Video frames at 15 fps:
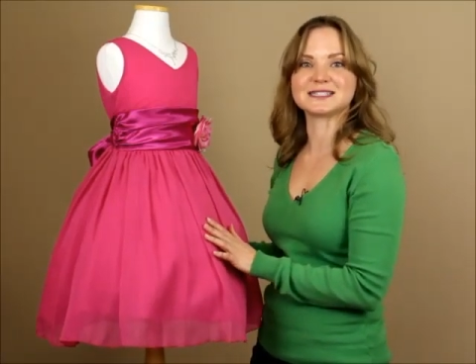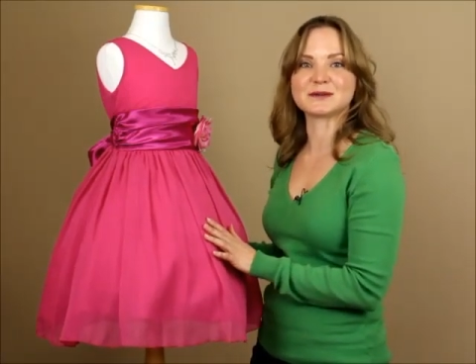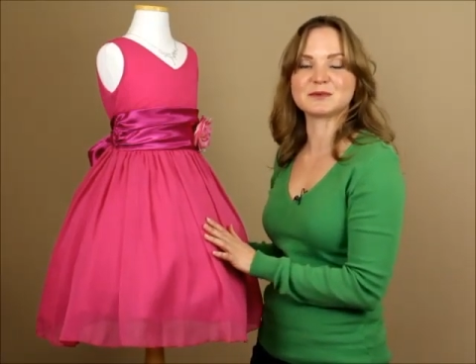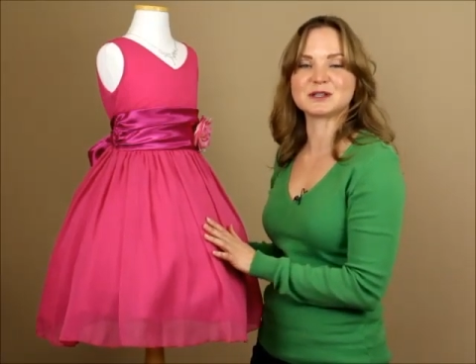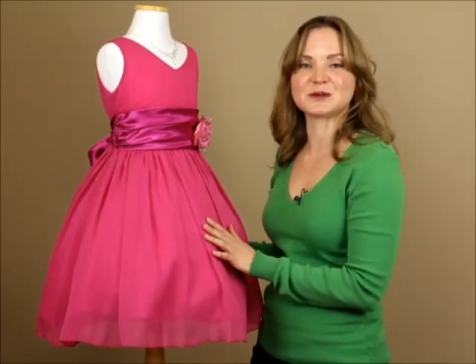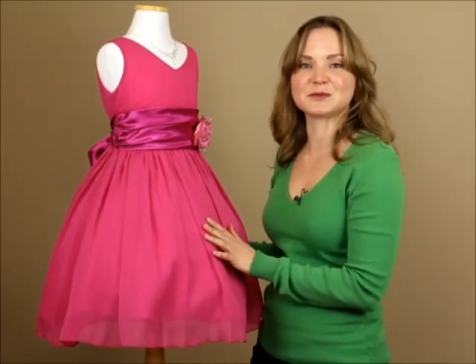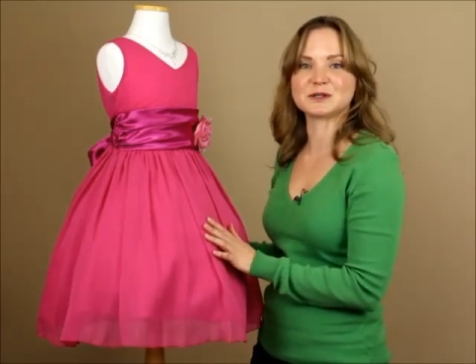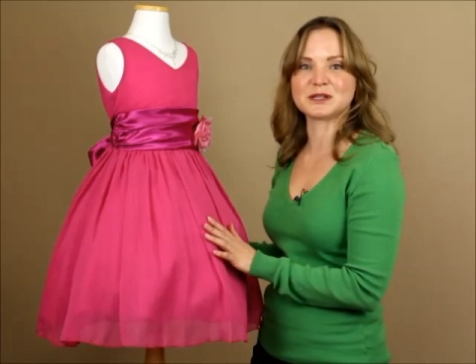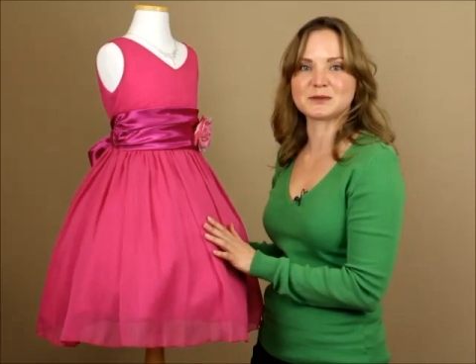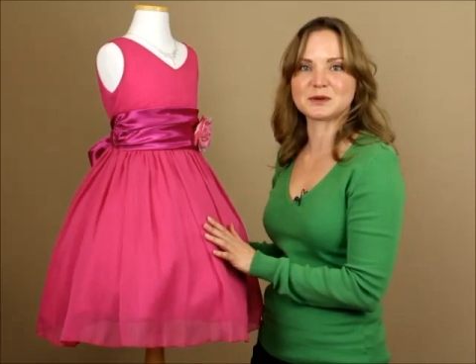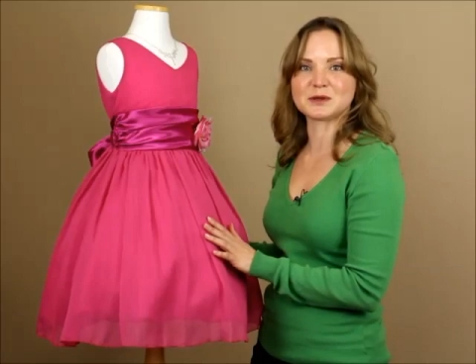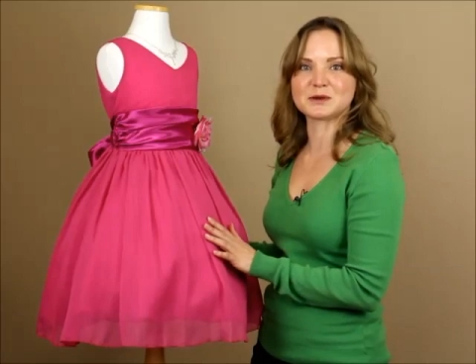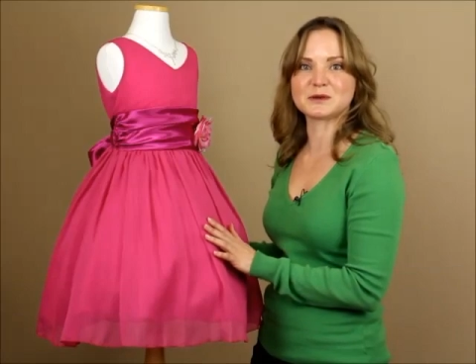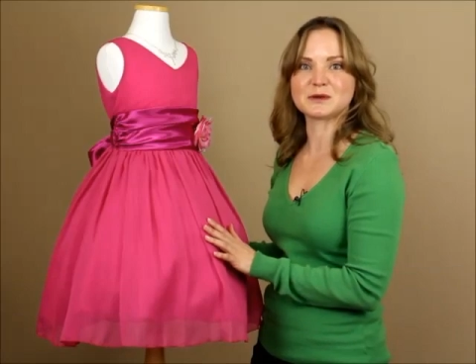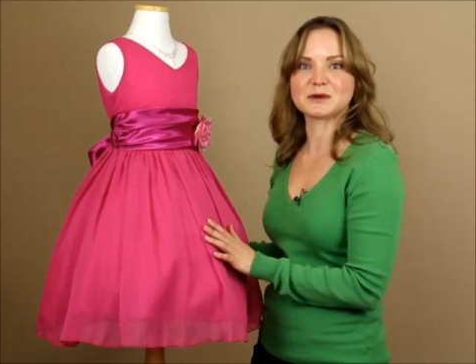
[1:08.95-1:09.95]

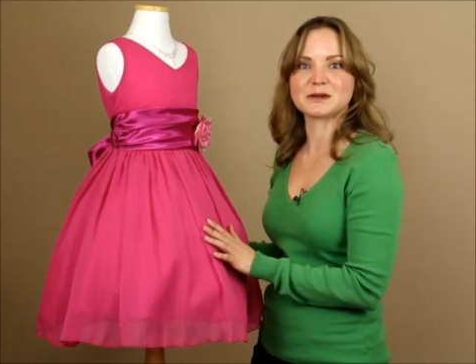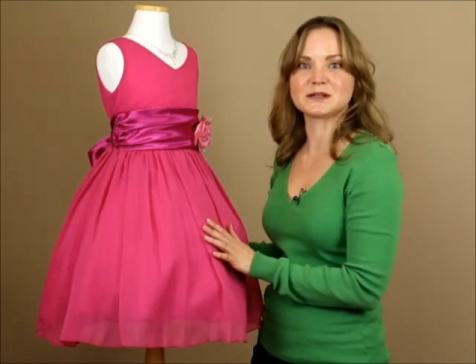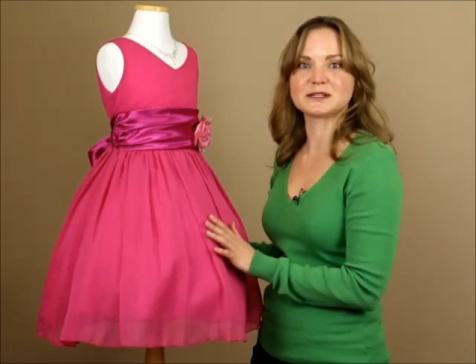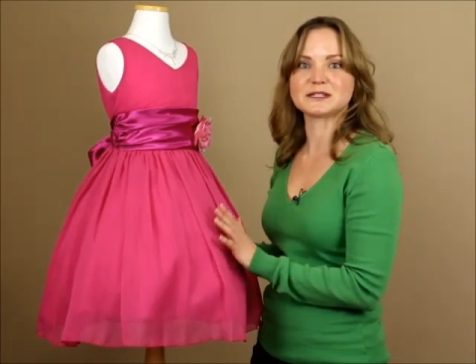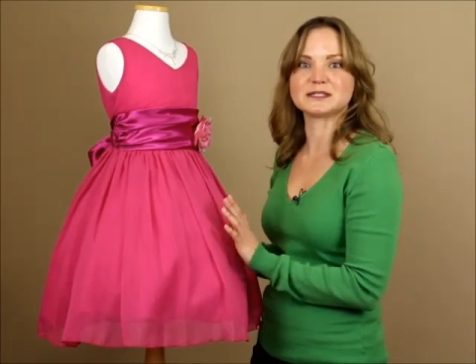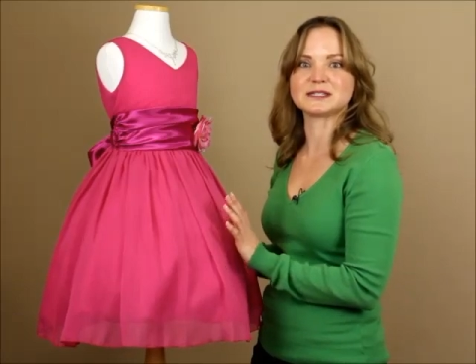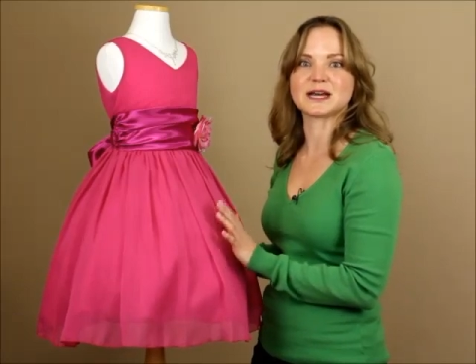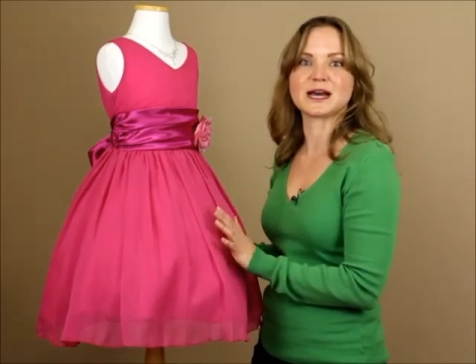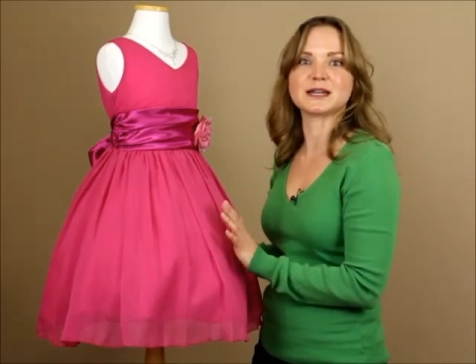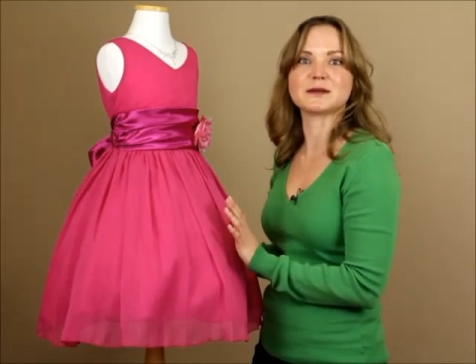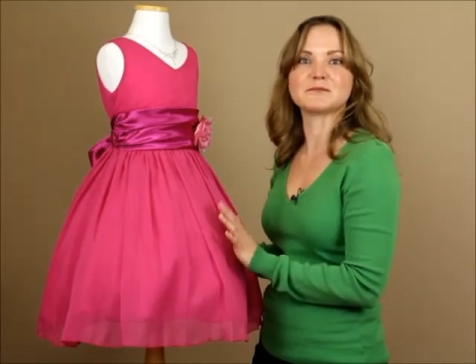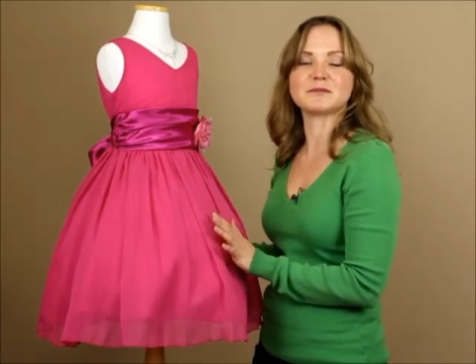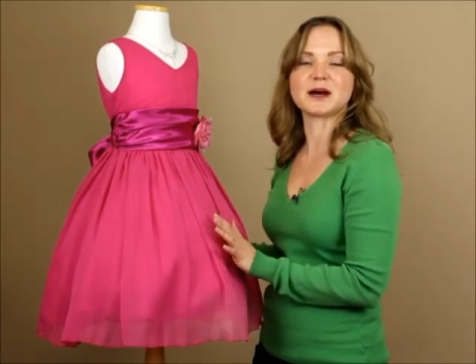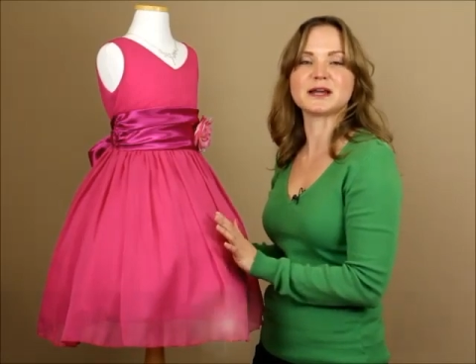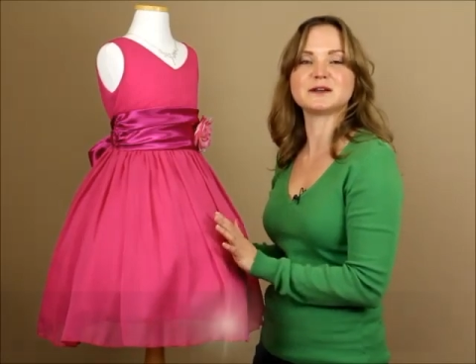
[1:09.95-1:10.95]

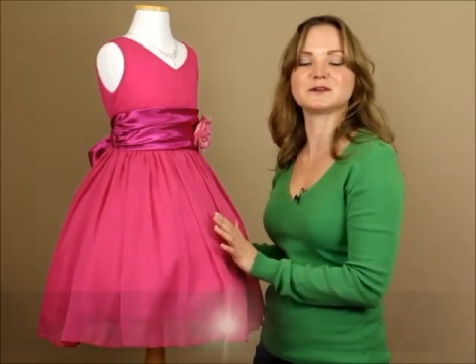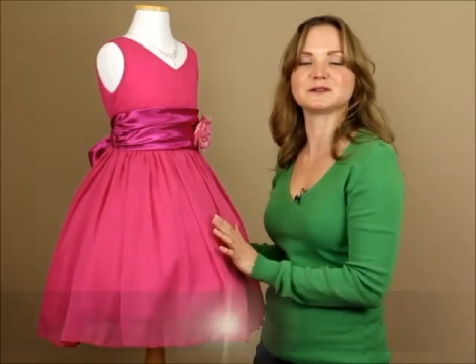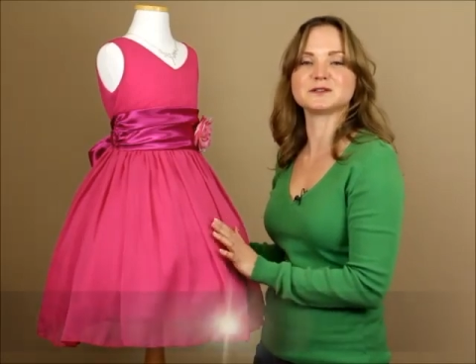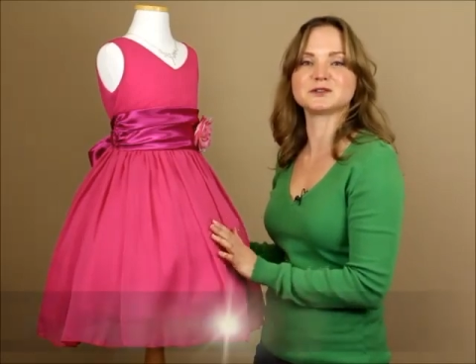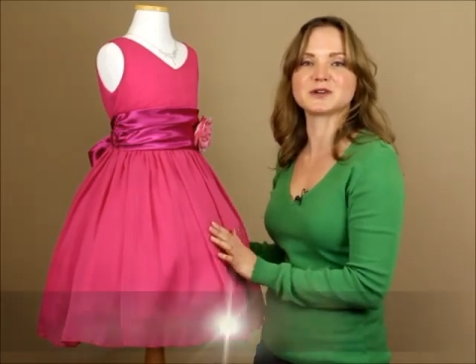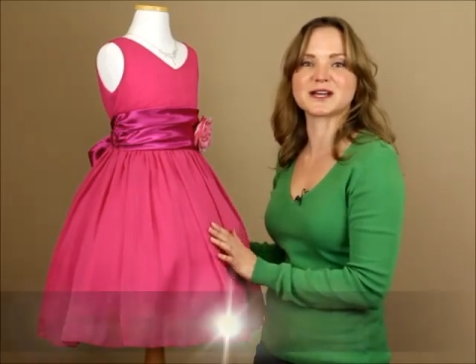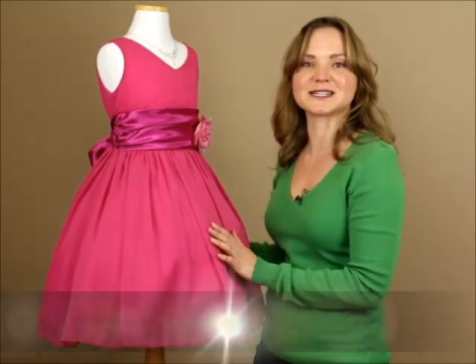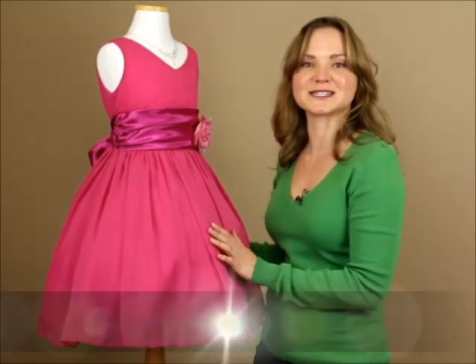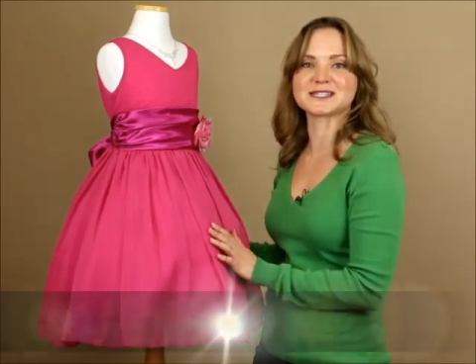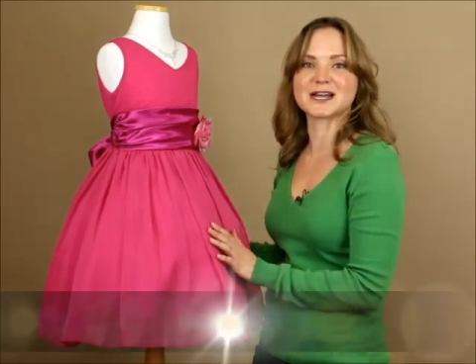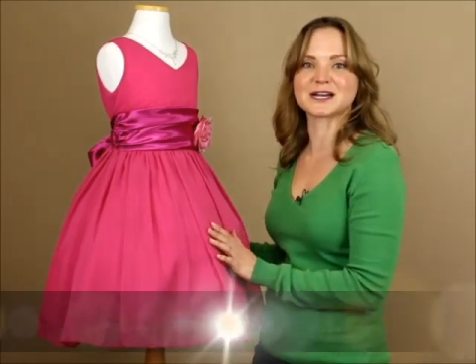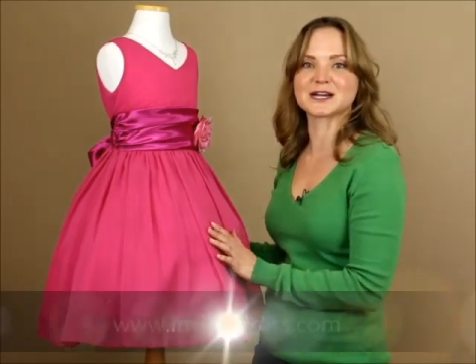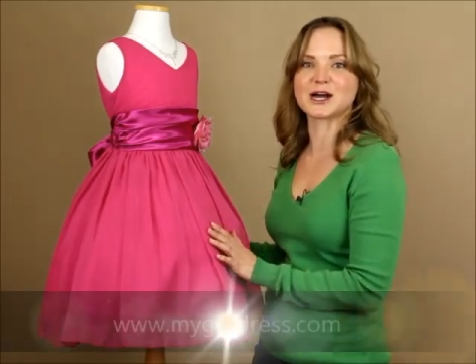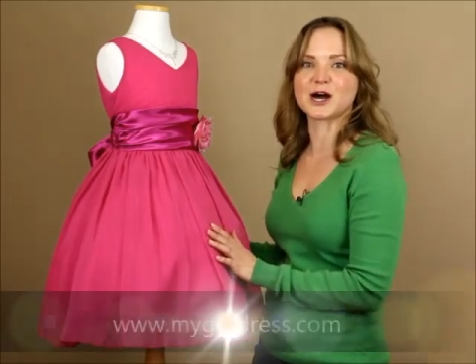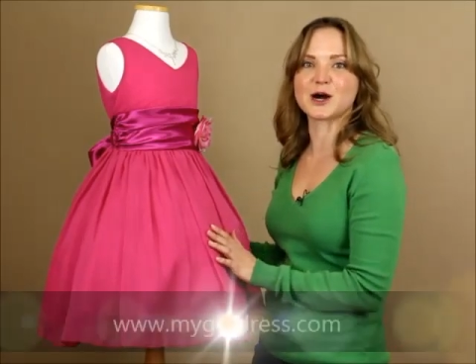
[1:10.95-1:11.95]

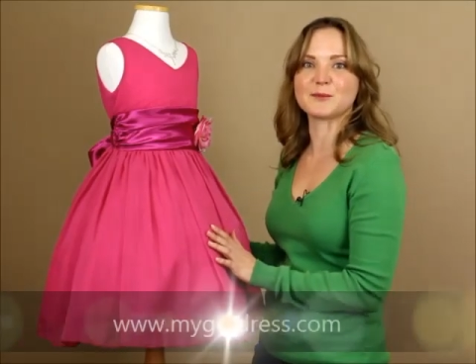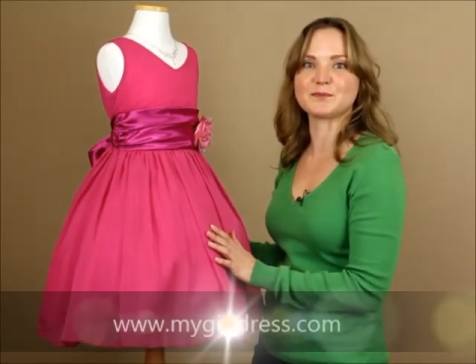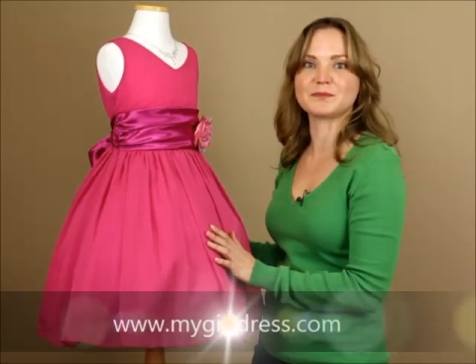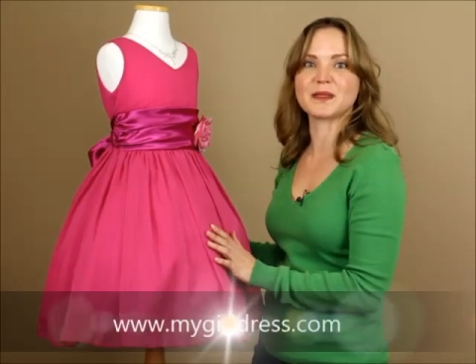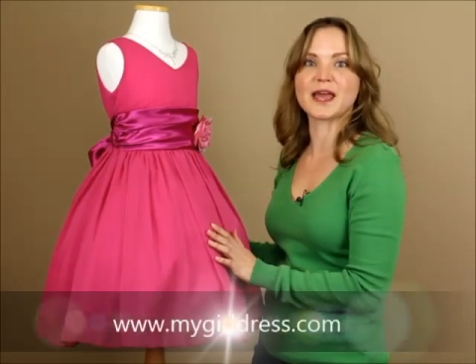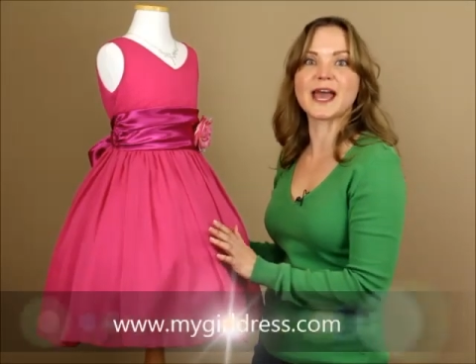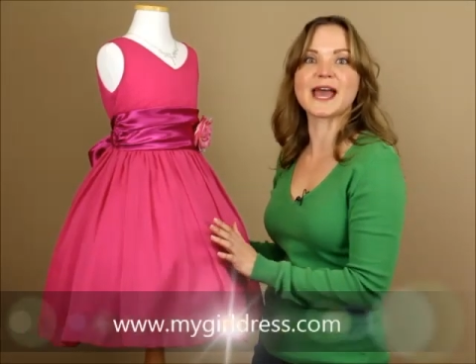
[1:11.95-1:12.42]
www.mygirldress.com